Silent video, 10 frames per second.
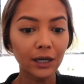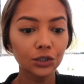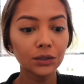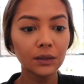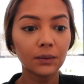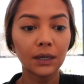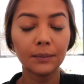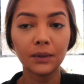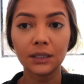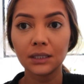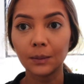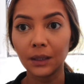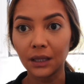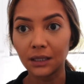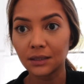I actually want to put some
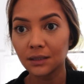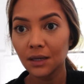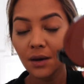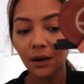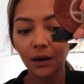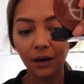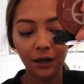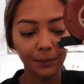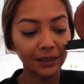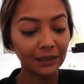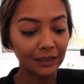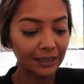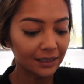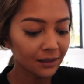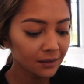of this on my
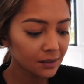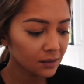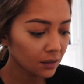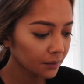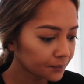lids.